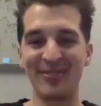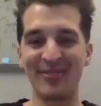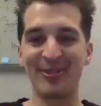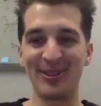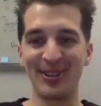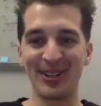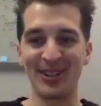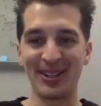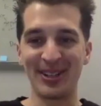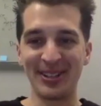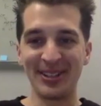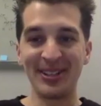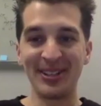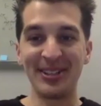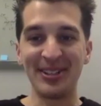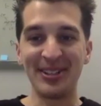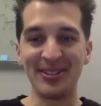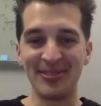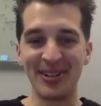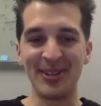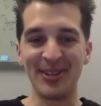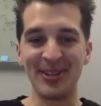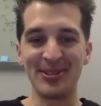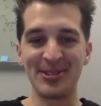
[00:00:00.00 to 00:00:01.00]
for the good of
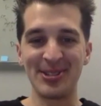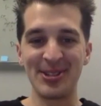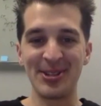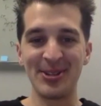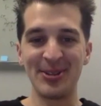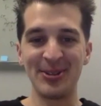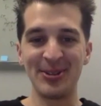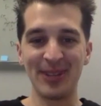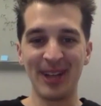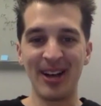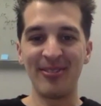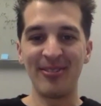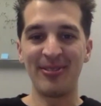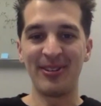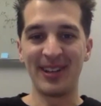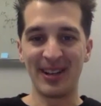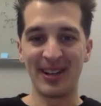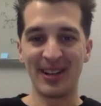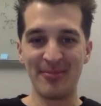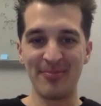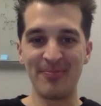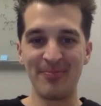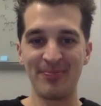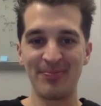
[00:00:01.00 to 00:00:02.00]
those who love
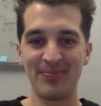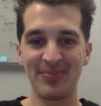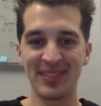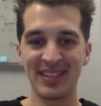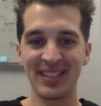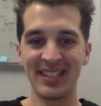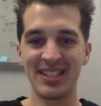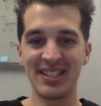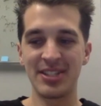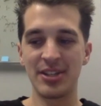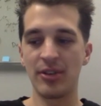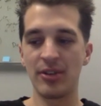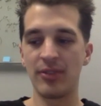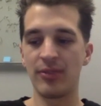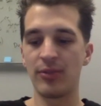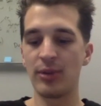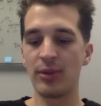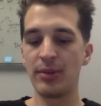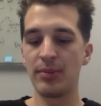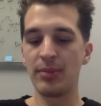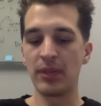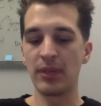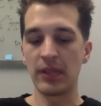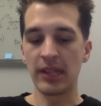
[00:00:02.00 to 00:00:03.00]
him. And so if we
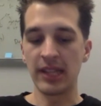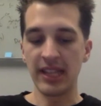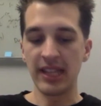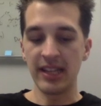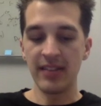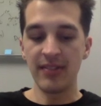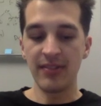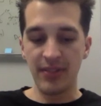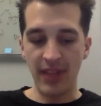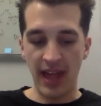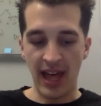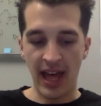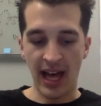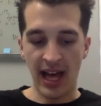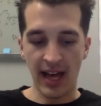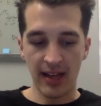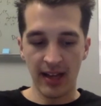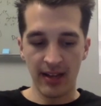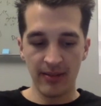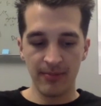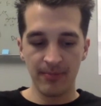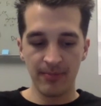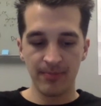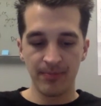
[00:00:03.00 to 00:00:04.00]
believe that,
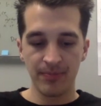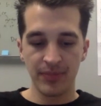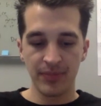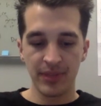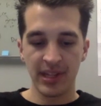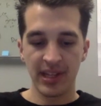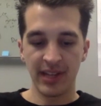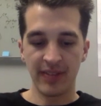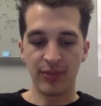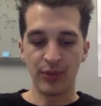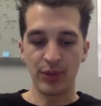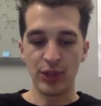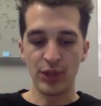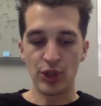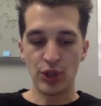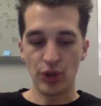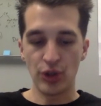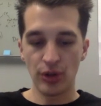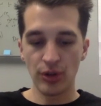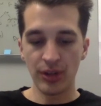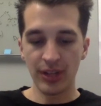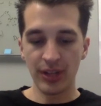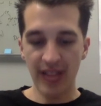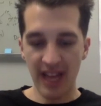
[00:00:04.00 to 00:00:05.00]
if we
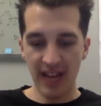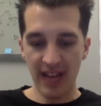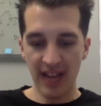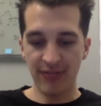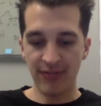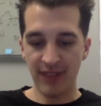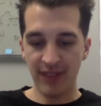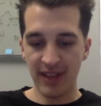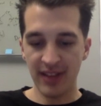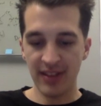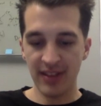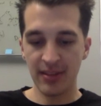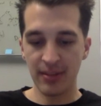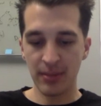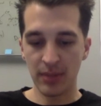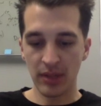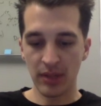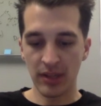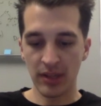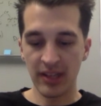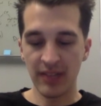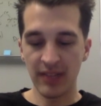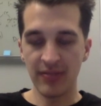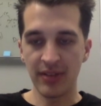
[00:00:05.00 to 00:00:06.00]
truly have faith and
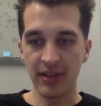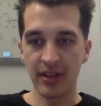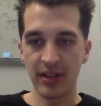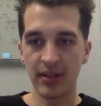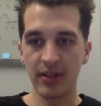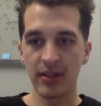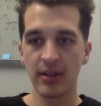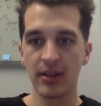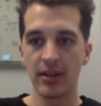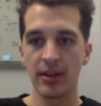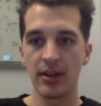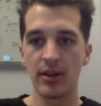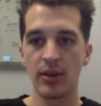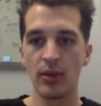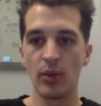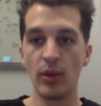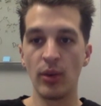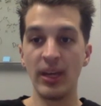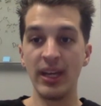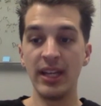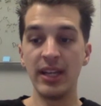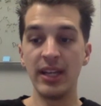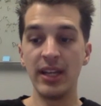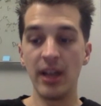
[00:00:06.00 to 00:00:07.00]
believe it,
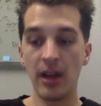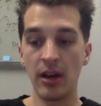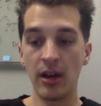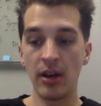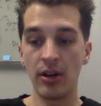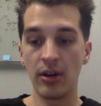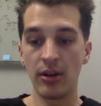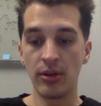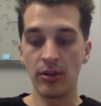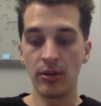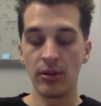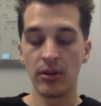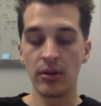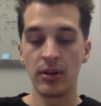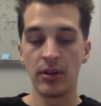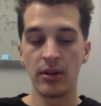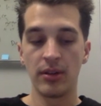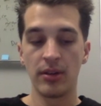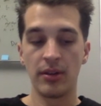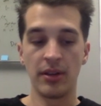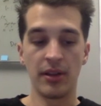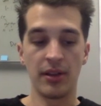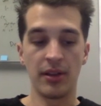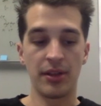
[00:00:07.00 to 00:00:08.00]
we know
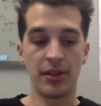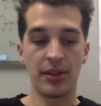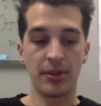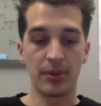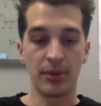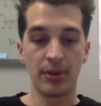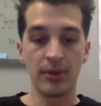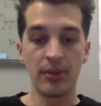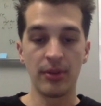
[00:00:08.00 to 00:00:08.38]
that through